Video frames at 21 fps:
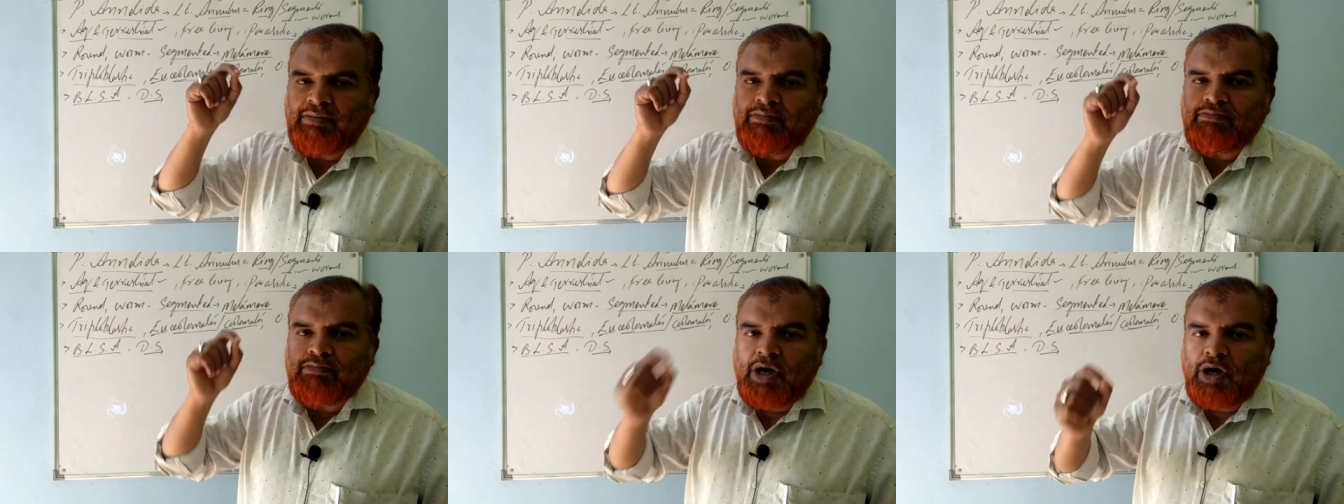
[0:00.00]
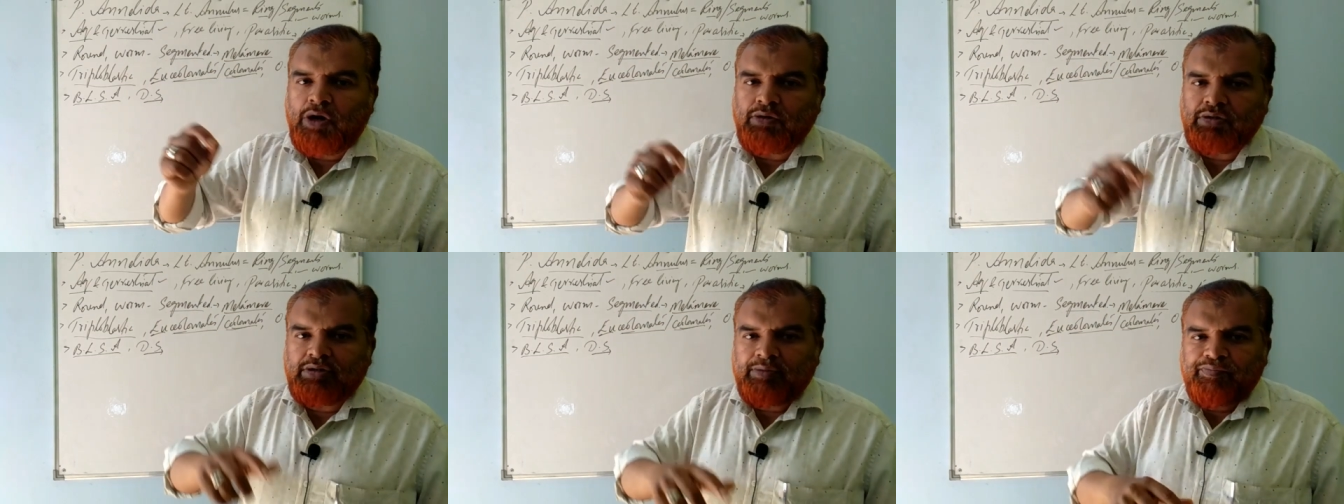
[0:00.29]
from
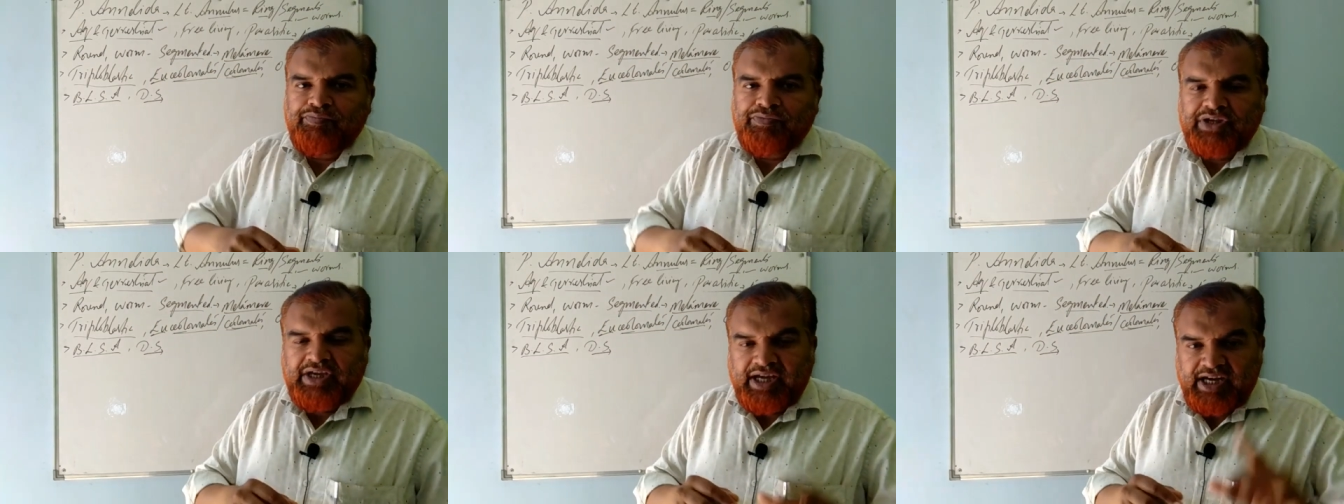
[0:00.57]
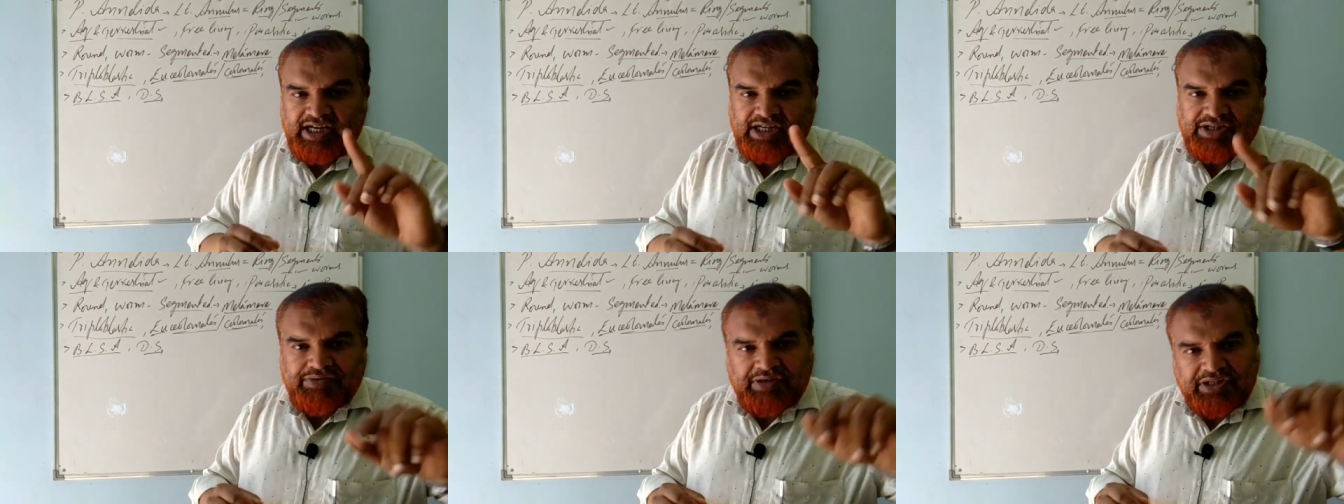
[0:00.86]
mouth,
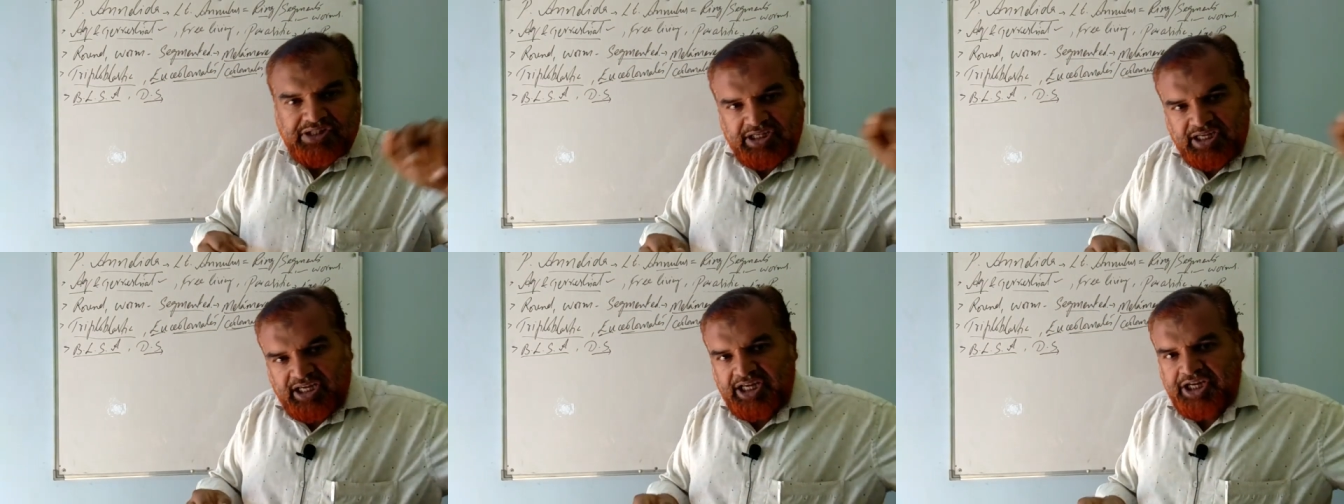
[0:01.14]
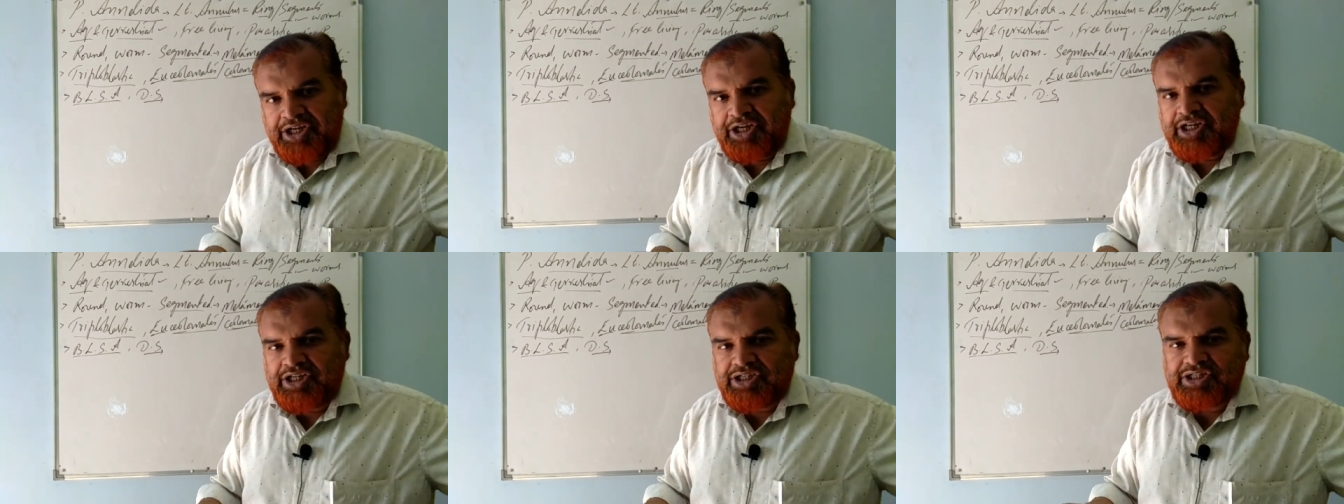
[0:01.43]
ends with
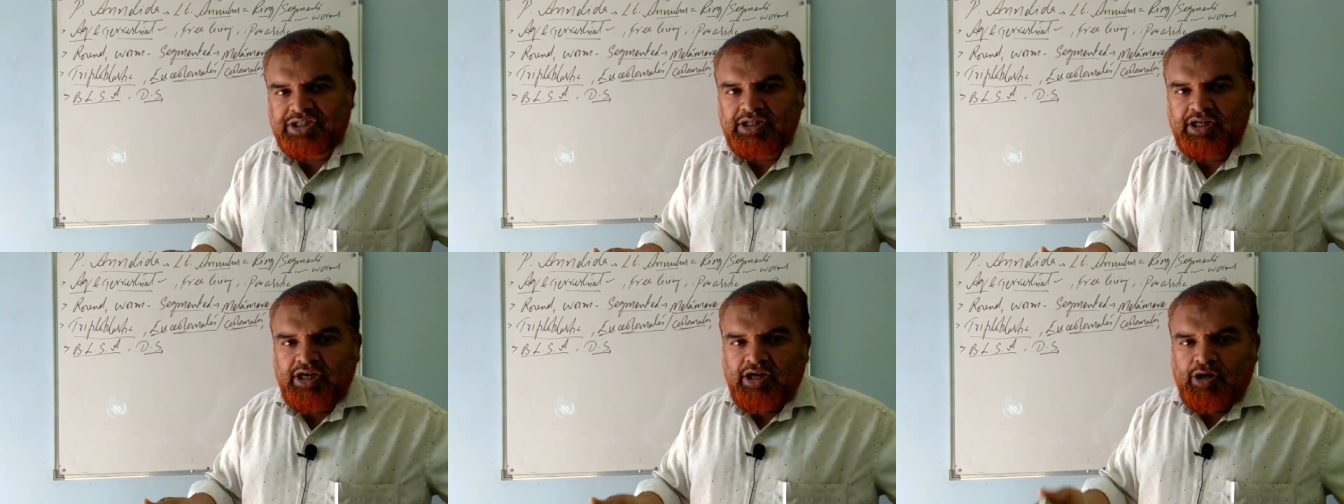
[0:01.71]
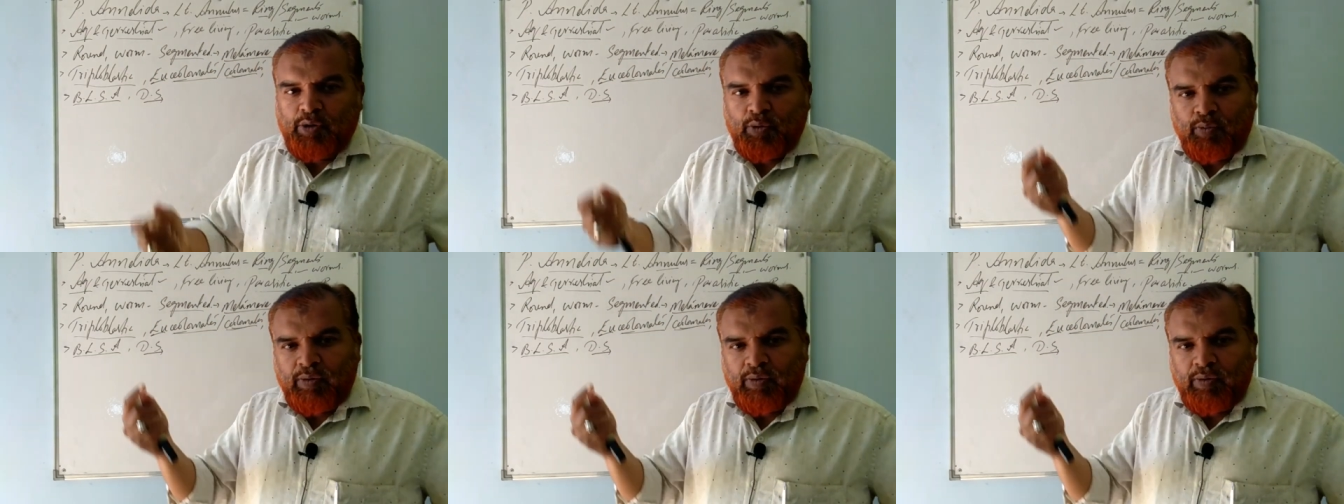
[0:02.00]
anus,